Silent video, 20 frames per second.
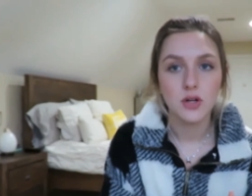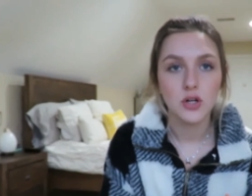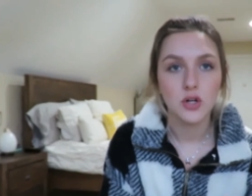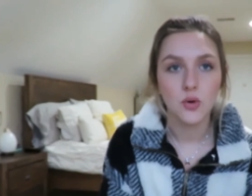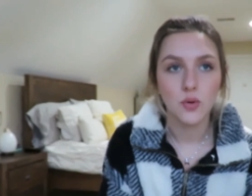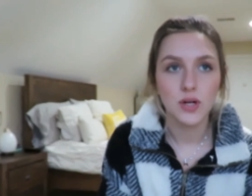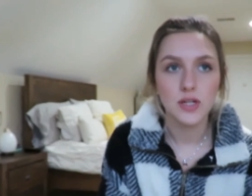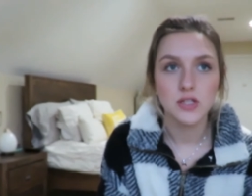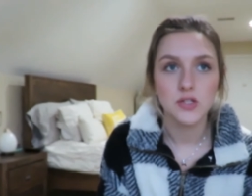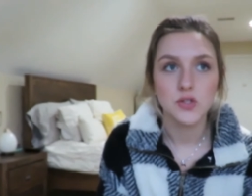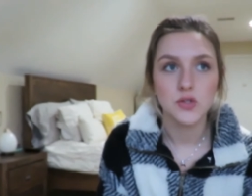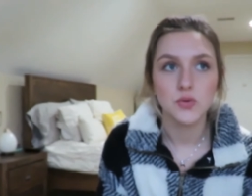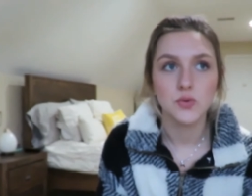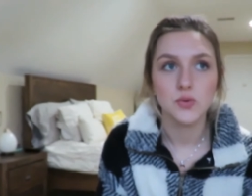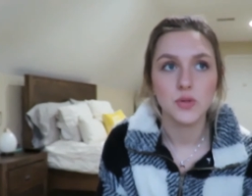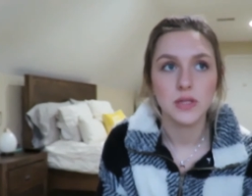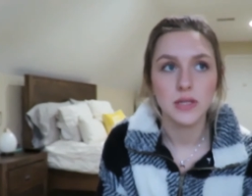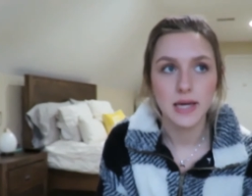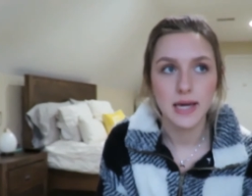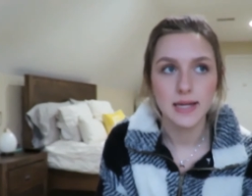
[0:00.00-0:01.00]
going to
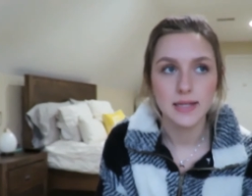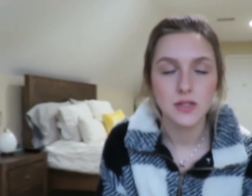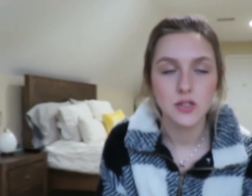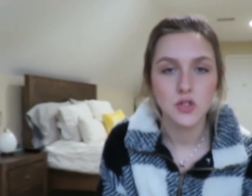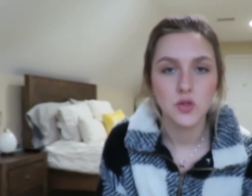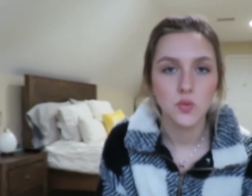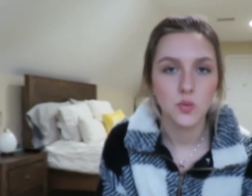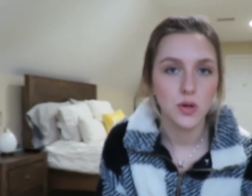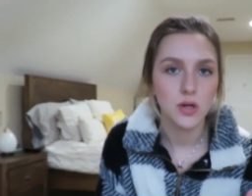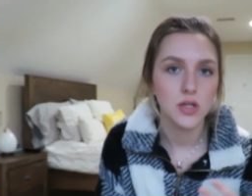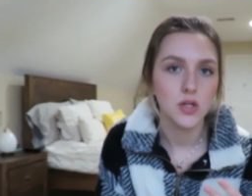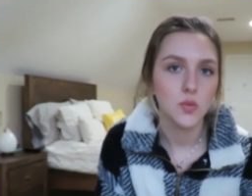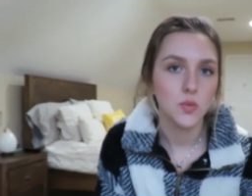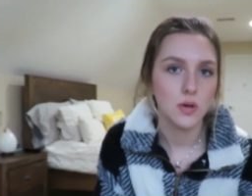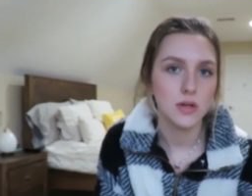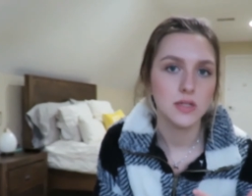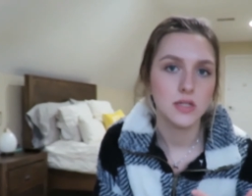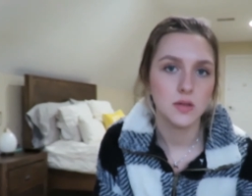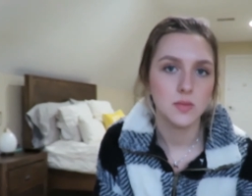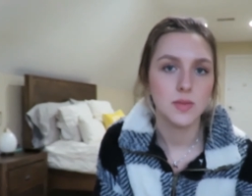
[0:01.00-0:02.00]
get to where you
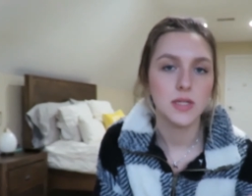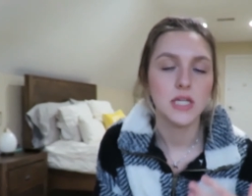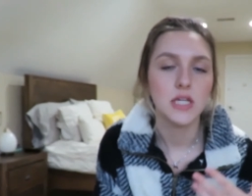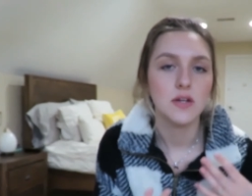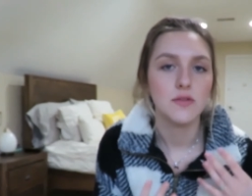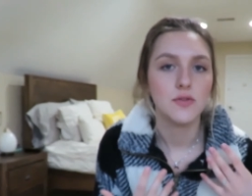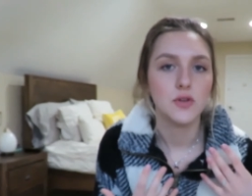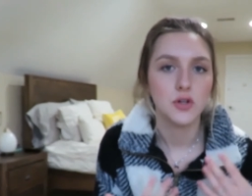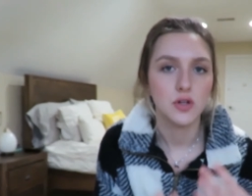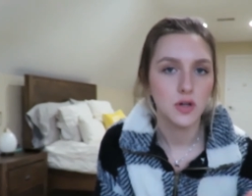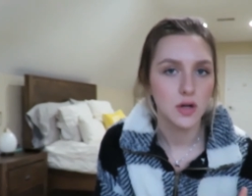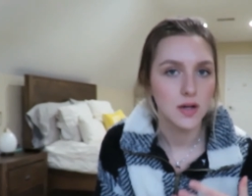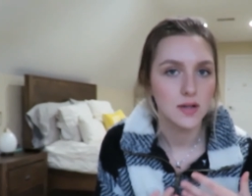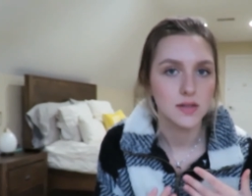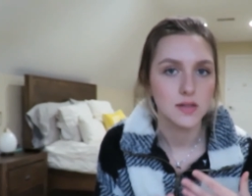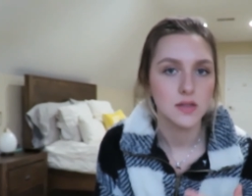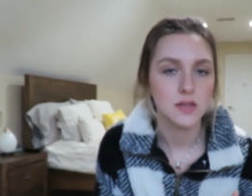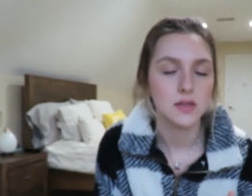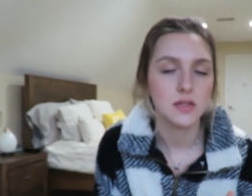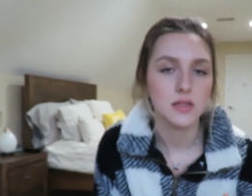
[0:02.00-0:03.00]
want to be if you're
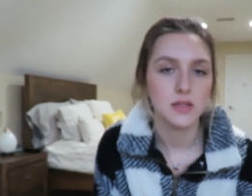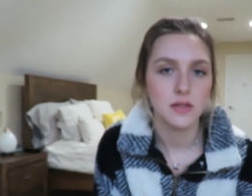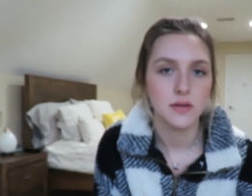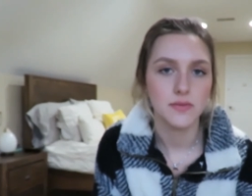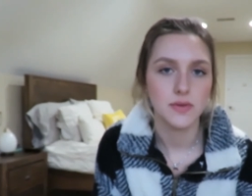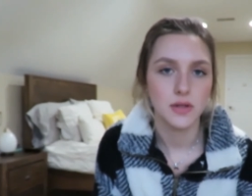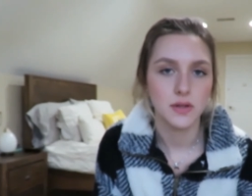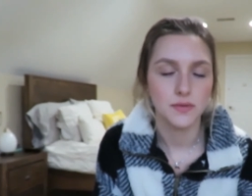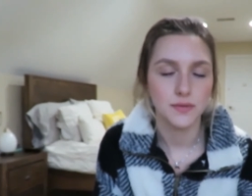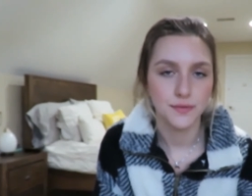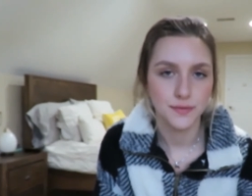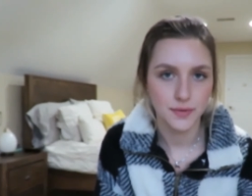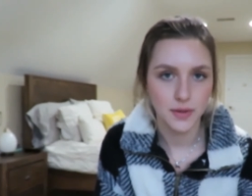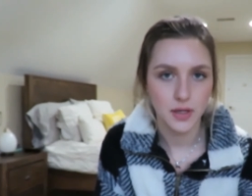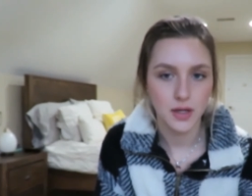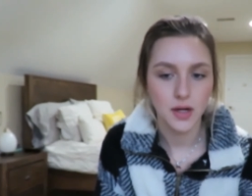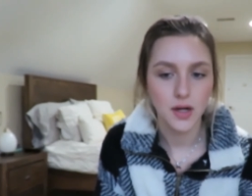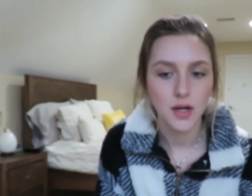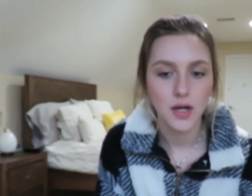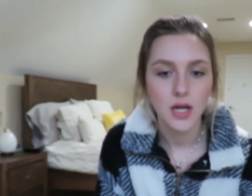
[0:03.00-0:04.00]
constantly living in
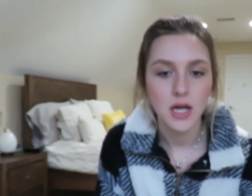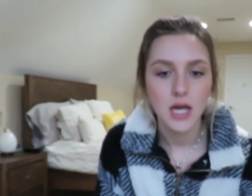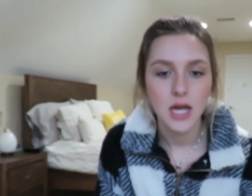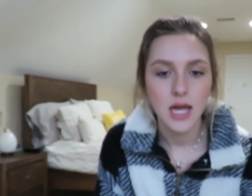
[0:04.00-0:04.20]
fear.